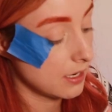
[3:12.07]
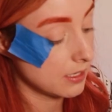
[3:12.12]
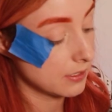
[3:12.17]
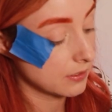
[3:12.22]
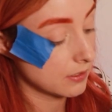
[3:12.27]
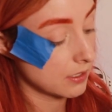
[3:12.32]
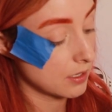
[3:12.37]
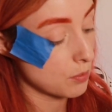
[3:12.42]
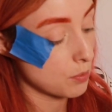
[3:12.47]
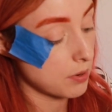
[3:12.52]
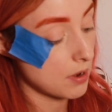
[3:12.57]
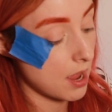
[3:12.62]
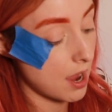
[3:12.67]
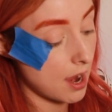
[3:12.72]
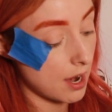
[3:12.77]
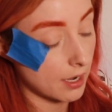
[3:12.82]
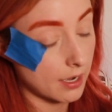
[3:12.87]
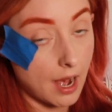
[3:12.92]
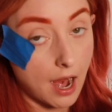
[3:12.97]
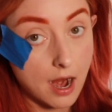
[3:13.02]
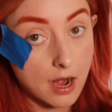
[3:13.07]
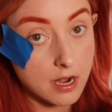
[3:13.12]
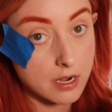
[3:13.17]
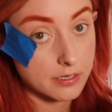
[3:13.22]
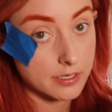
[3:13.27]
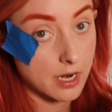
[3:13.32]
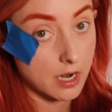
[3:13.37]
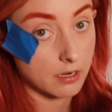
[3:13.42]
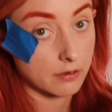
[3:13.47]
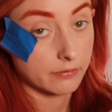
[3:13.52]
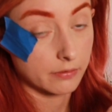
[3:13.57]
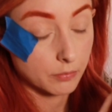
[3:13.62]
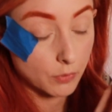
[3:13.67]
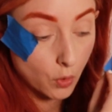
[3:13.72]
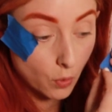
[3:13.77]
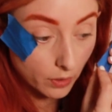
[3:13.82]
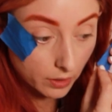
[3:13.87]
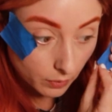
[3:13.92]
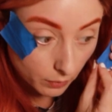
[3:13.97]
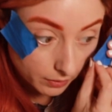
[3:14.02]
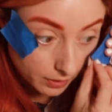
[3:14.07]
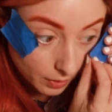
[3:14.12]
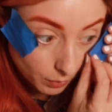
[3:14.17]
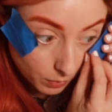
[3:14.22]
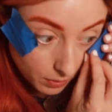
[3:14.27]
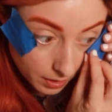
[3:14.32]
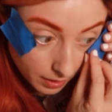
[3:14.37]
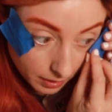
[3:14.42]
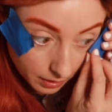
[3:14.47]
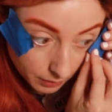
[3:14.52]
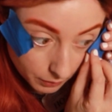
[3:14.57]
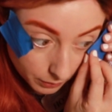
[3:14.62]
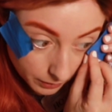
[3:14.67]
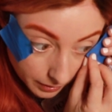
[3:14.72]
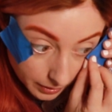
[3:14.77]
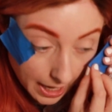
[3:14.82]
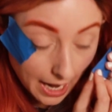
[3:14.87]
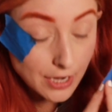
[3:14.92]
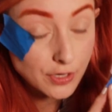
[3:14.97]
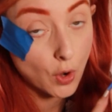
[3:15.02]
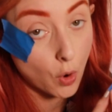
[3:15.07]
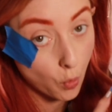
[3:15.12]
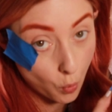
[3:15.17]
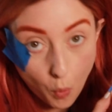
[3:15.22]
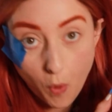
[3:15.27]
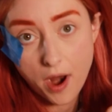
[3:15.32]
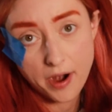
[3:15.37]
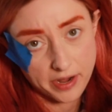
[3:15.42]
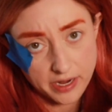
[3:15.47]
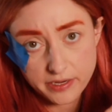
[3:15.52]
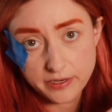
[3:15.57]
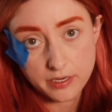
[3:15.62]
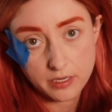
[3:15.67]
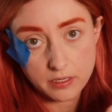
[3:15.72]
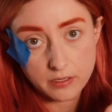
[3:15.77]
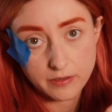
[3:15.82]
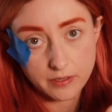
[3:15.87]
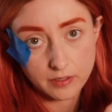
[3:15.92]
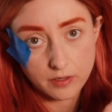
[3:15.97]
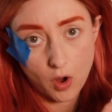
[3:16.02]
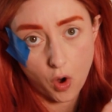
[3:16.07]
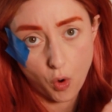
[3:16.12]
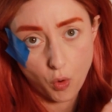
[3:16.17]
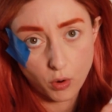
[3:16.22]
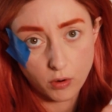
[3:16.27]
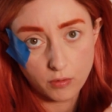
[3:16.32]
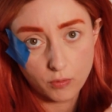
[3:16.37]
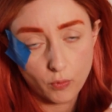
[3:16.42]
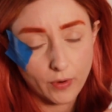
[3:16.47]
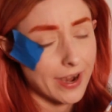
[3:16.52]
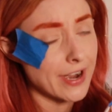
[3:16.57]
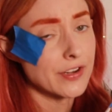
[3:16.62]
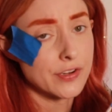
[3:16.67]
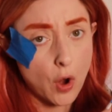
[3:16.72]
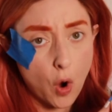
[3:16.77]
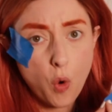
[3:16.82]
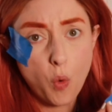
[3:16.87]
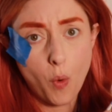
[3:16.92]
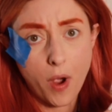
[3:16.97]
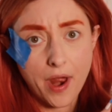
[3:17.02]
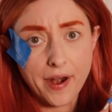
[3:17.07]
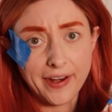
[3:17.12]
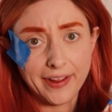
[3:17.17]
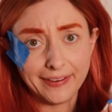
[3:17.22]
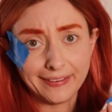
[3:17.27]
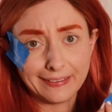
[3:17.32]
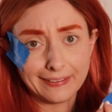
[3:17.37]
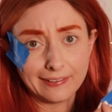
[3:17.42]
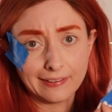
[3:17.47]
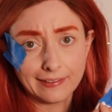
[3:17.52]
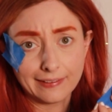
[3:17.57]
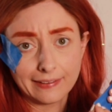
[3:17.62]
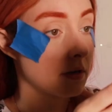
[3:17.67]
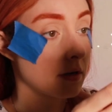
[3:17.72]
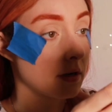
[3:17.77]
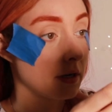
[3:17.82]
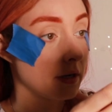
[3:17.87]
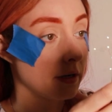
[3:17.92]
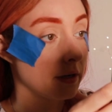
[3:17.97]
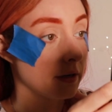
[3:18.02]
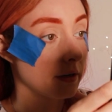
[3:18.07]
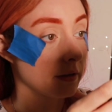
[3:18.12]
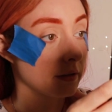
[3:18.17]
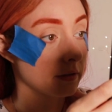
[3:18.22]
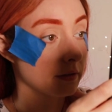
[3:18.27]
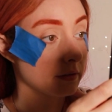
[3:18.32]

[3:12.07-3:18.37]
It's gonna block eyeshadow from going where I don't want it to go. Where I don't want it. Yeah.